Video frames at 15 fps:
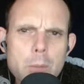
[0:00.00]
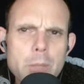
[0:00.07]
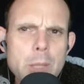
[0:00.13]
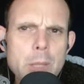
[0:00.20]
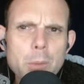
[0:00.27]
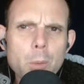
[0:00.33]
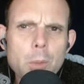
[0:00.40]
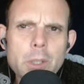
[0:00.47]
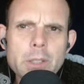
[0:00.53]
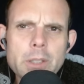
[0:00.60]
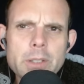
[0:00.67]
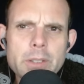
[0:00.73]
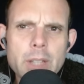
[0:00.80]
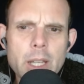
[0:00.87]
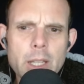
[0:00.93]
People
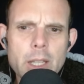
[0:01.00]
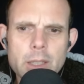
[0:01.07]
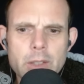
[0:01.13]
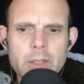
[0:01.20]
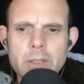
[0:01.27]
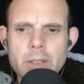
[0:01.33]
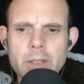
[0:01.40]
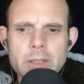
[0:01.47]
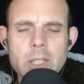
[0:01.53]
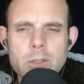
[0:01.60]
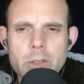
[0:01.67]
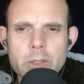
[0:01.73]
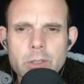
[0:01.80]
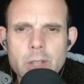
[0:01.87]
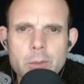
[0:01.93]
would say, this is a
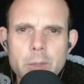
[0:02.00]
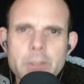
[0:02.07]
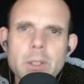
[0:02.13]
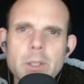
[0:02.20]
dangerous government.